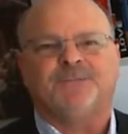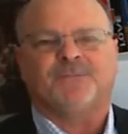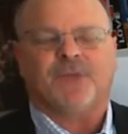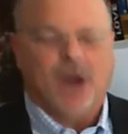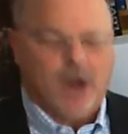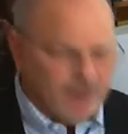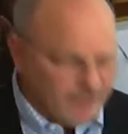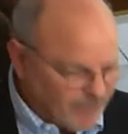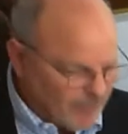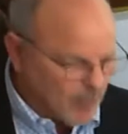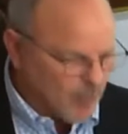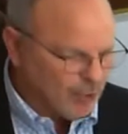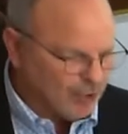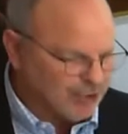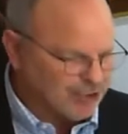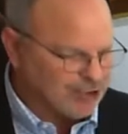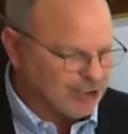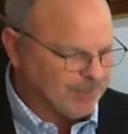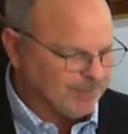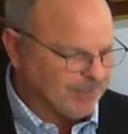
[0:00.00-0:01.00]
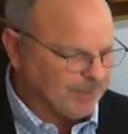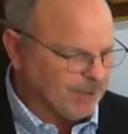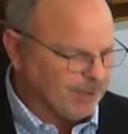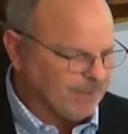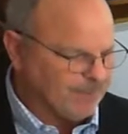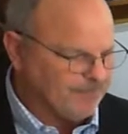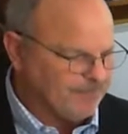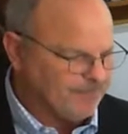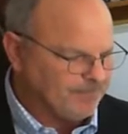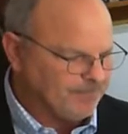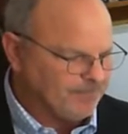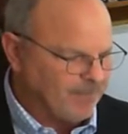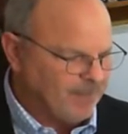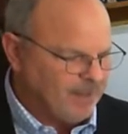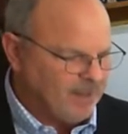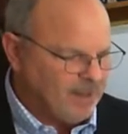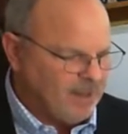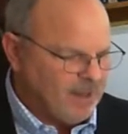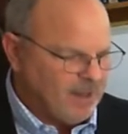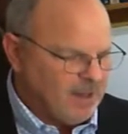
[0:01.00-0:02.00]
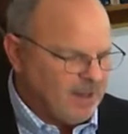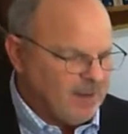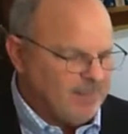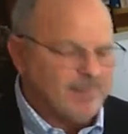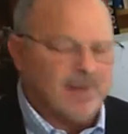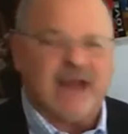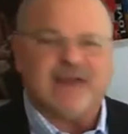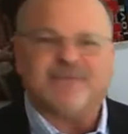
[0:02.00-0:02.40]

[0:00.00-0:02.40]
of the worshiper. My